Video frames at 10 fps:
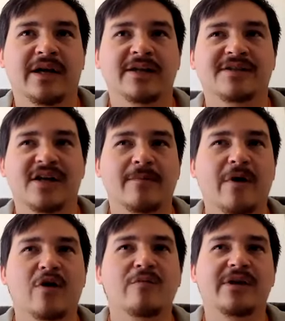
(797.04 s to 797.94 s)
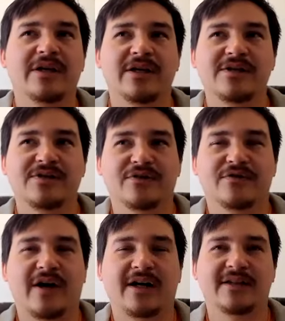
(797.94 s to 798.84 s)
In some OBEs, you'll
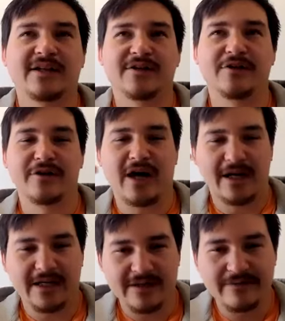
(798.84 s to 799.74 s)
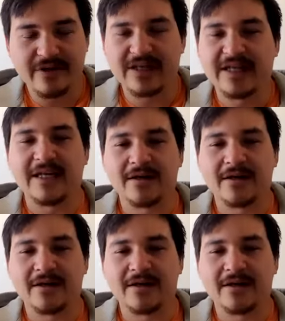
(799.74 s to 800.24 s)
find that you're not even